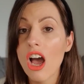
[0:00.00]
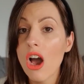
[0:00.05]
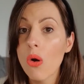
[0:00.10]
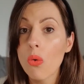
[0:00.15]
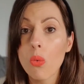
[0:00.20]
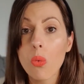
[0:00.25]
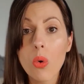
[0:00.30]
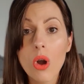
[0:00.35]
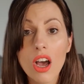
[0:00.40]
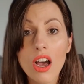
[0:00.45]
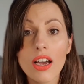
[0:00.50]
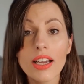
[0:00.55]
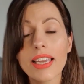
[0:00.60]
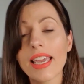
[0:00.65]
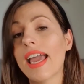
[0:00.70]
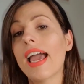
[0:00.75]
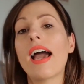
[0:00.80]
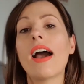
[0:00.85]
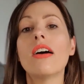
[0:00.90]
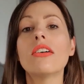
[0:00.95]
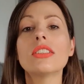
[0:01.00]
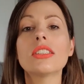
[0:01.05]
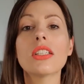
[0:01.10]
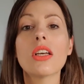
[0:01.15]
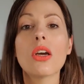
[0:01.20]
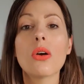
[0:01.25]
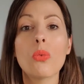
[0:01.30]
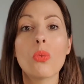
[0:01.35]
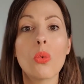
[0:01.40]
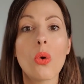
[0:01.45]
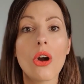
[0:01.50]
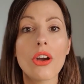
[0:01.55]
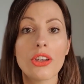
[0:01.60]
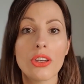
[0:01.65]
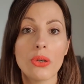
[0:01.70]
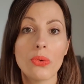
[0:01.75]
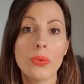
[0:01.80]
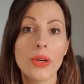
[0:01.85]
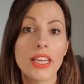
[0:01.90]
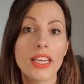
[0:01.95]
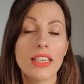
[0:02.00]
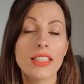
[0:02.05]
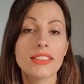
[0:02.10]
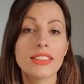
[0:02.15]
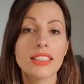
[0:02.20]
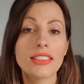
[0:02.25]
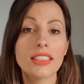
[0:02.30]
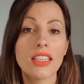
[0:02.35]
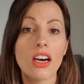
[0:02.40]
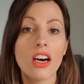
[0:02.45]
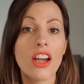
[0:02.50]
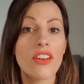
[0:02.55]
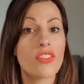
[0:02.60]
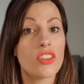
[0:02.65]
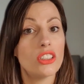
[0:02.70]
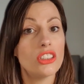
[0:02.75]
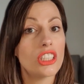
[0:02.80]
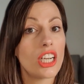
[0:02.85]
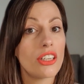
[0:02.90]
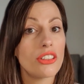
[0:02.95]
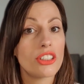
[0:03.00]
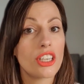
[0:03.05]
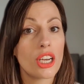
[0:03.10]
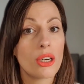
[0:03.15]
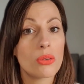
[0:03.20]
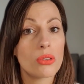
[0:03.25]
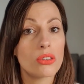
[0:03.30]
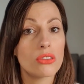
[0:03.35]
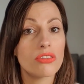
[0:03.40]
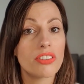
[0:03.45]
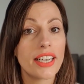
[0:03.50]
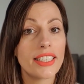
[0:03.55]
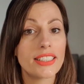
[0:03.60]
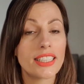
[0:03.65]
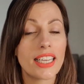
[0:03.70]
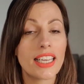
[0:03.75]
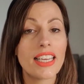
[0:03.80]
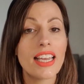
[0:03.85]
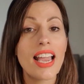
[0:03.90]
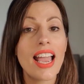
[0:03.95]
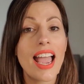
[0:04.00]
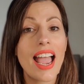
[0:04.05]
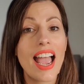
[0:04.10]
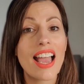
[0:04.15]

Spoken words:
Work out what your weaknesses are if you don't know already,